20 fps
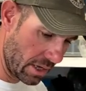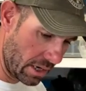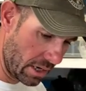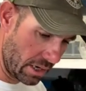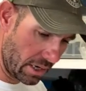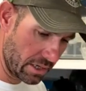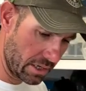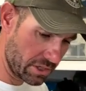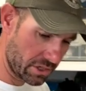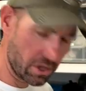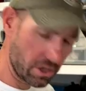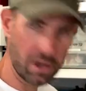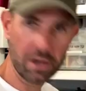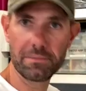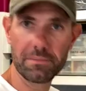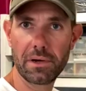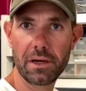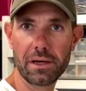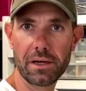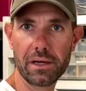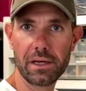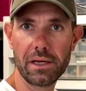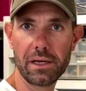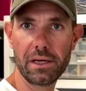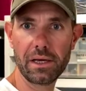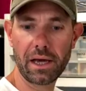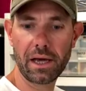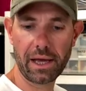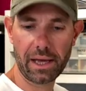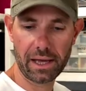Last time
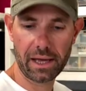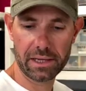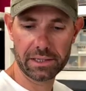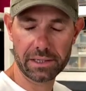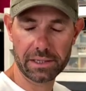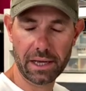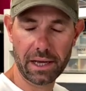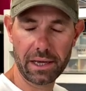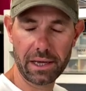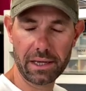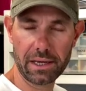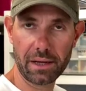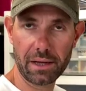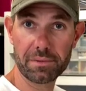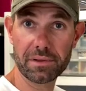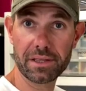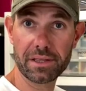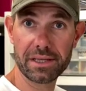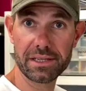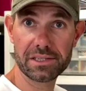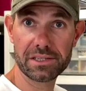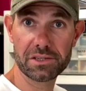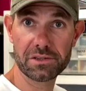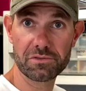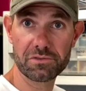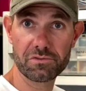I had a couple of these to